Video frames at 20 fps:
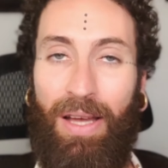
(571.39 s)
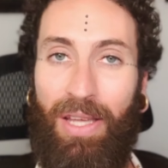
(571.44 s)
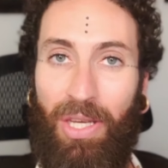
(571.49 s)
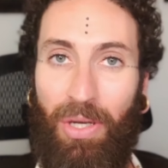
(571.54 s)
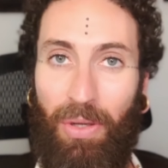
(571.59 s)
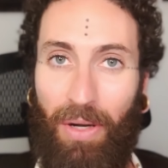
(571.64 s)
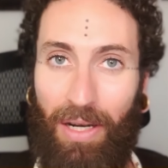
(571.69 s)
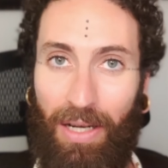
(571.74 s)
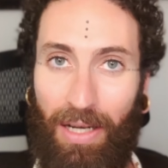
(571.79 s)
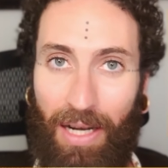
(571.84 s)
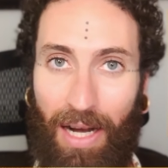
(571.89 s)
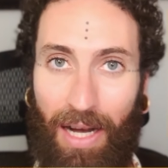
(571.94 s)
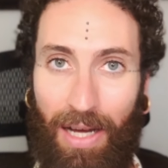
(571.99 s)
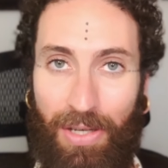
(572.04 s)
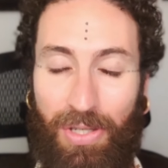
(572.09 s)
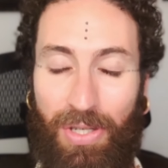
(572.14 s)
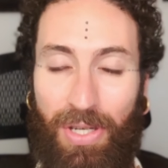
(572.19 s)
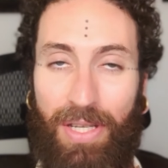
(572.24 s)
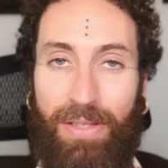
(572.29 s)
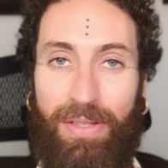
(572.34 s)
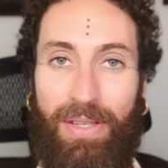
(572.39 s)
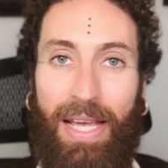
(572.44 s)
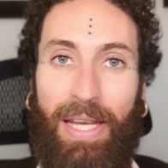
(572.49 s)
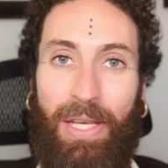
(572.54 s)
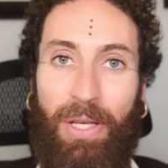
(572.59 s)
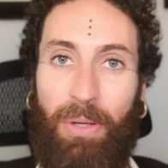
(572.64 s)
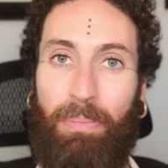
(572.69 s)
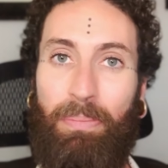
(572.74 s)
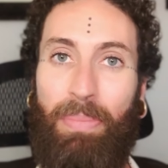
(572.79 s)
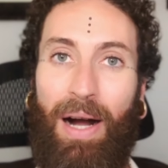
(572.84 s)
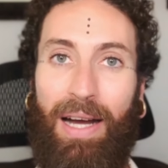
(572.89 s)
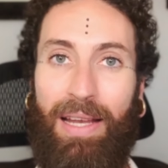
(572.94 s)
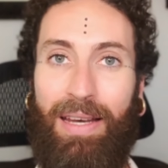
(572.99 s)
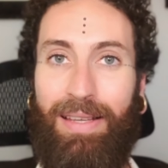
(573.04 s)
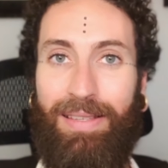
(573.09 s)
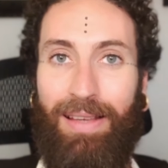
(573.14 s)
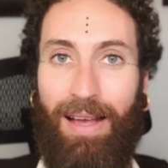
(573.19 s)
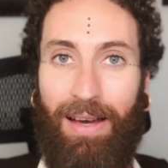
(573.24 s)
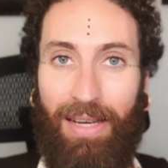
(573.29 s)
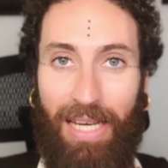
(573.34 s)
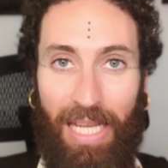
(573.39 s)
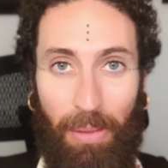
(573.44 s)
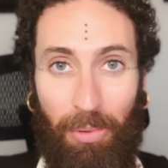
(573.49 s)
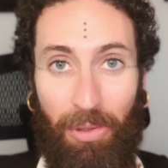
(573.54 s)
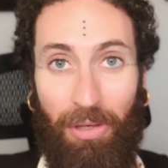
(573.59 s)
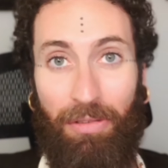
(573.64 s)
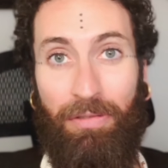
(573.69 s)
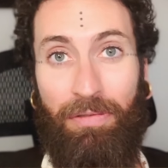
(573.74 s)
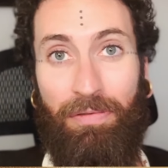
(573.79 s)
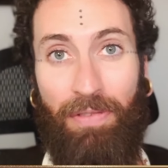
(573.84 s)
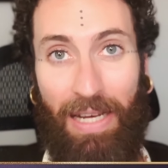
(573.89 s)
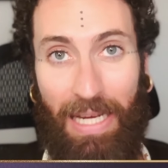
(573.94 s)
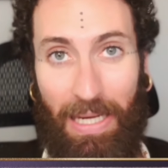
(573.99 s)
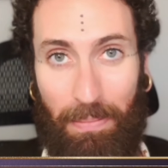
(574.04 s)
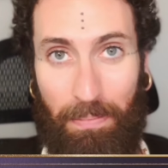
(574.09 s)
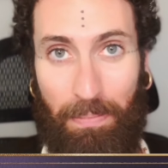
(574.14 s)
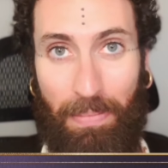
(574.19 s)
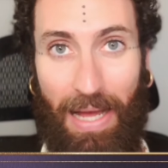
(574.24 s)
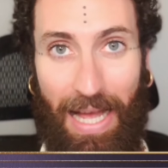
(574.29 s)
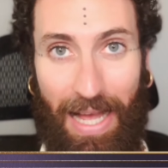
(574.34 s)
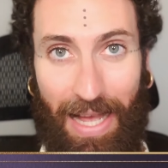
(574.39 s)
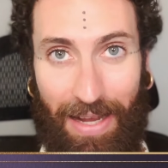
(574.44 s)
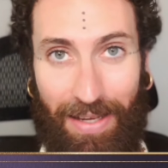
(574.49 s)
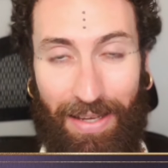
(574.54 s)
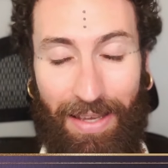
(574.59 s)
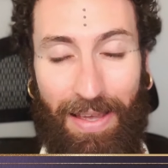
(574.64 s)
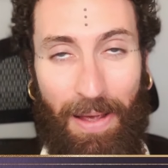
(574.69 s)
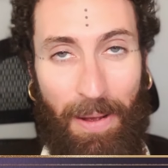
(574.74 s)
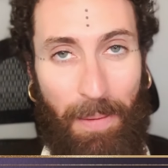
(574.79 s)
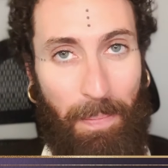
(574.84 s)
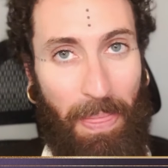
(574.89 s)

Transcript: you're unconscious, and your body's unable to fight back.